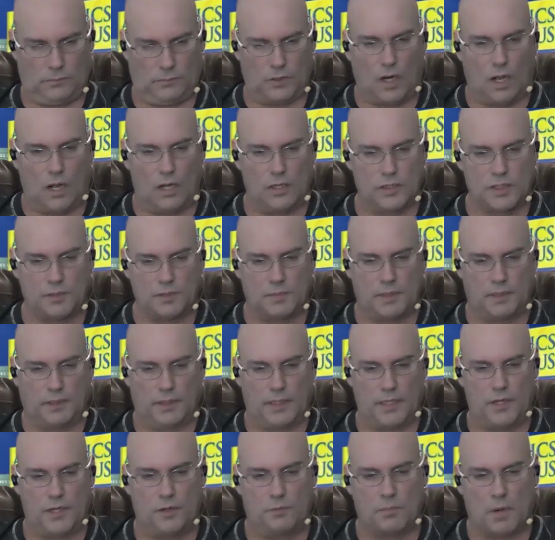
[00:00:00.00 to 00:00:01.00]

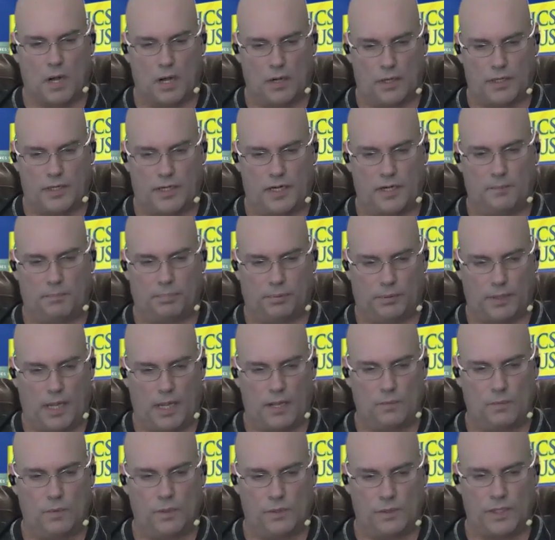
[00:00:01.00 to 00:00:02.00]
Ultimately, your marketing
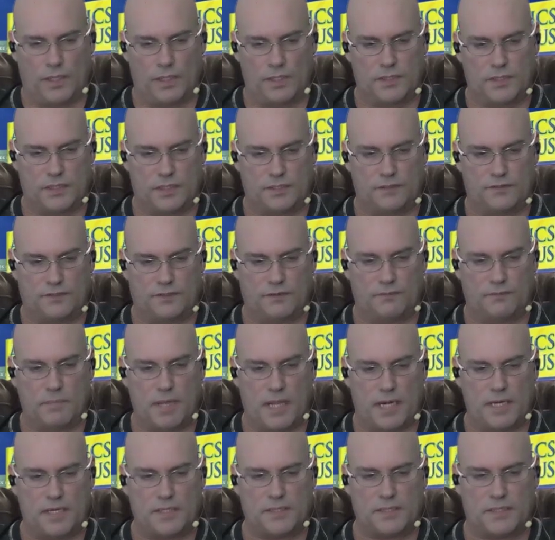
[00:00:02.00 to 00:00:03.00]
plan will consist of
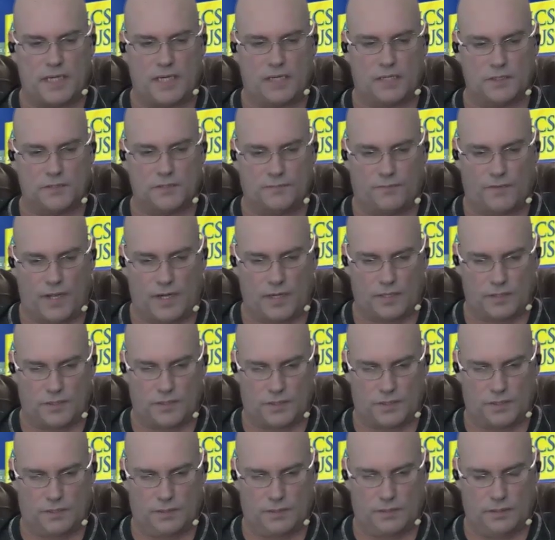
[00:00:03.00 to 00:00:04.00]
many sales
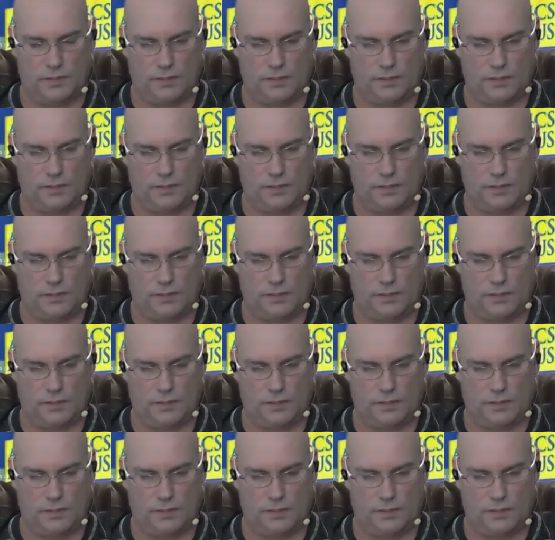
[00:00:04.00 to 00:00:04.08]
funnels,